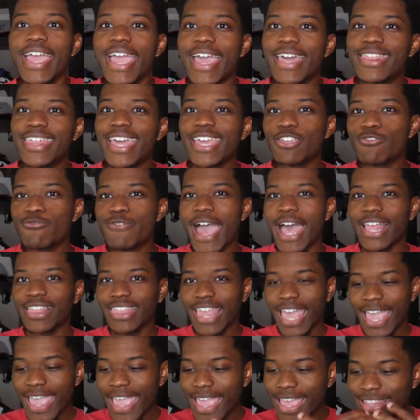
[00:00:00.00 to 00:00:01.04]
And then you got
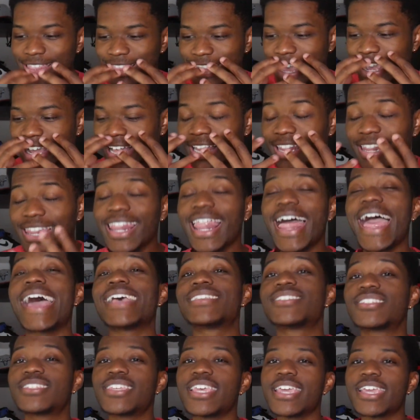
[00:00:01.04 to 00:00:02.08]
that, that
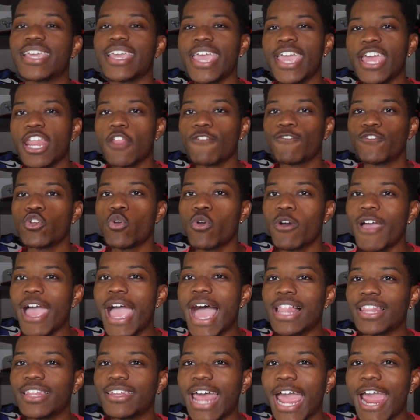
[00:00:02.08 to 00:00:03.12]
classic interview of
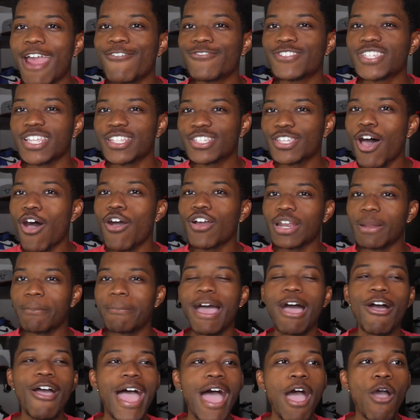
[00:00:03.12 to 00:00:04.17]
Allen Iverson talking
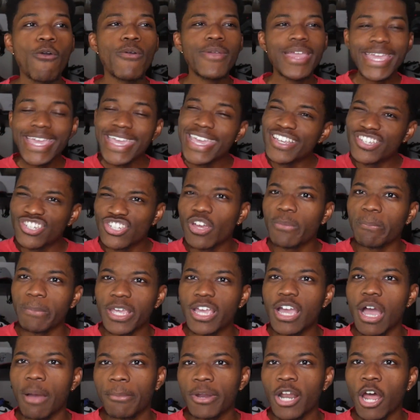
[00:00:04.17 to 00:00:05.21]
about how he shouldn't be
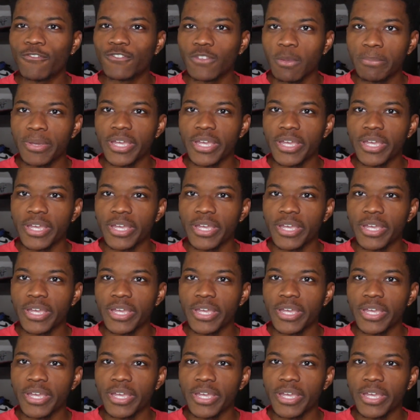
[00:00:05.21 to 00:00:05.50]
coming off the